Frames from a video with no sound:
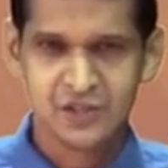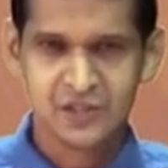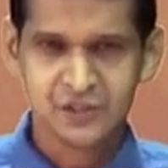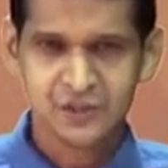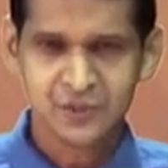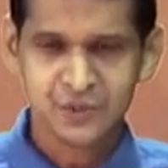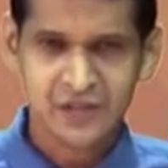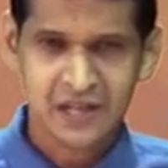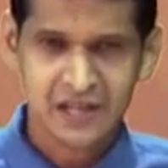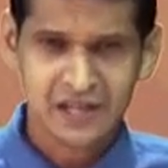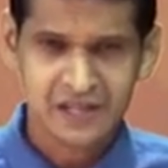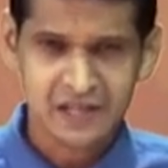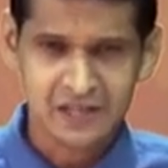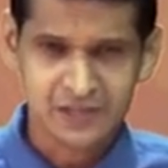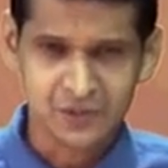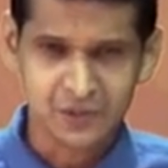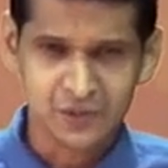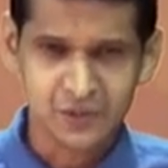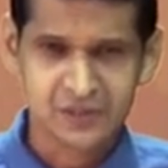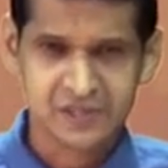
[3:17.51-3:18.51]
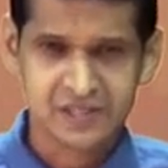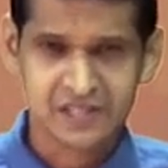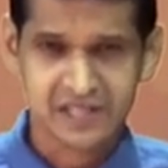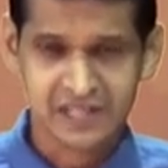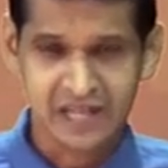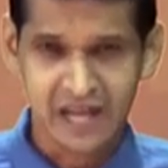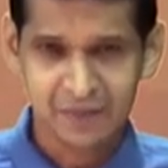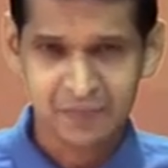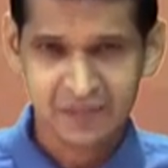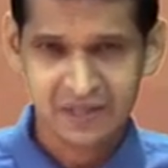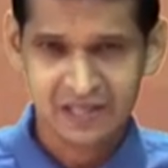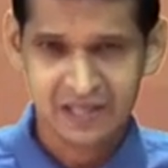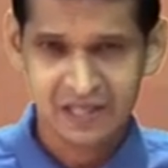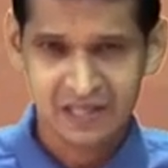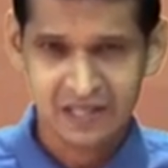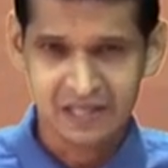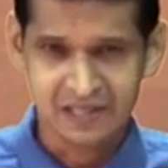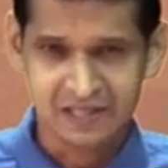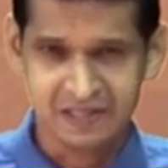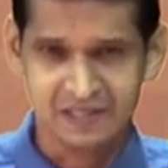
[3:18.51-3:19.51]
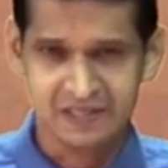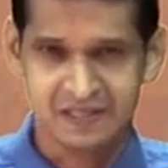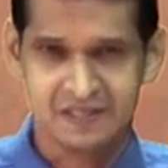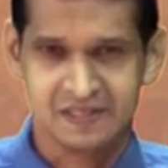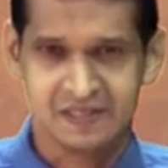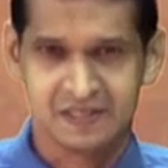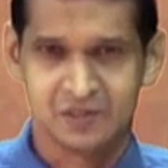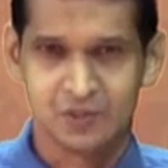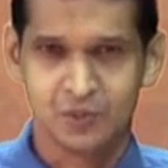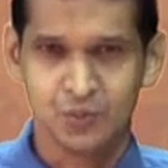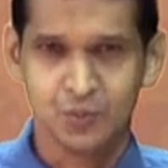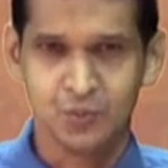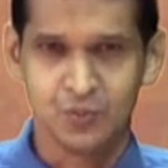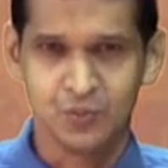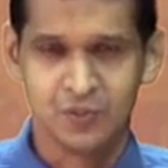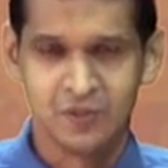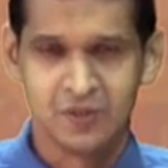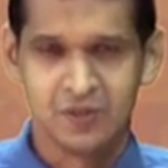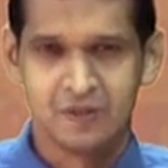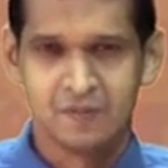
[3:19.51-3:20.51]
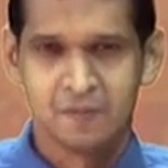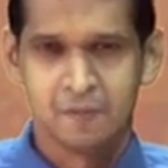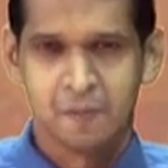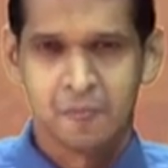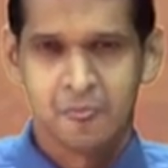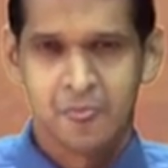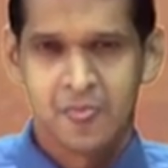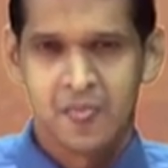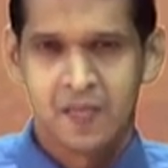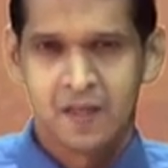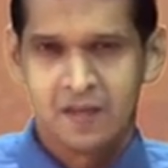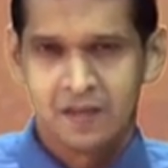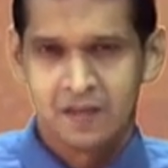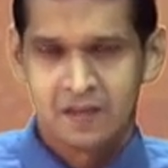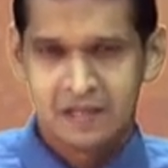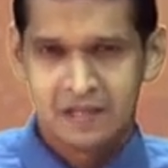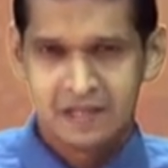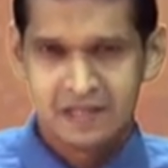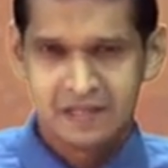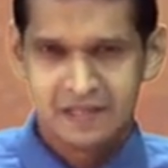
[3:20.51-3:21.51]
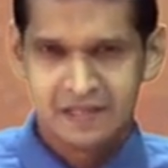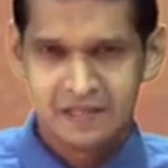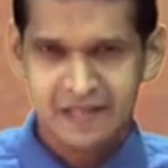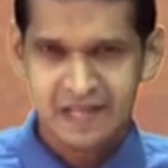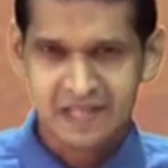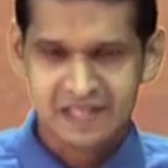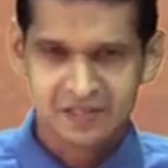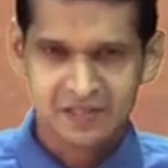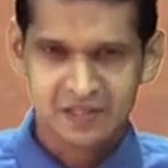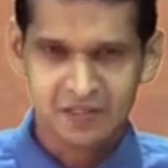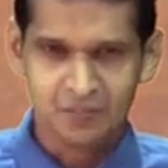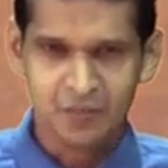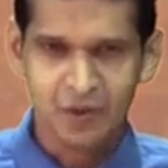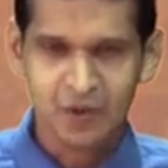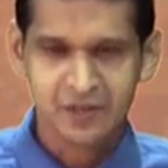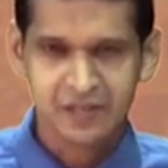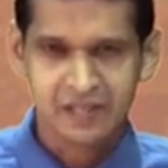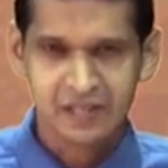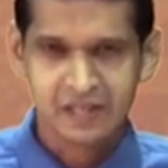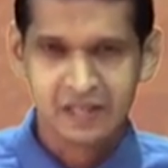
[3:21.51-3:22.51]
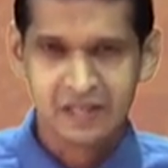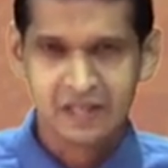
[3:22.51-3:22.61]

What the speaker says: You can use capital letters too. Next, the body.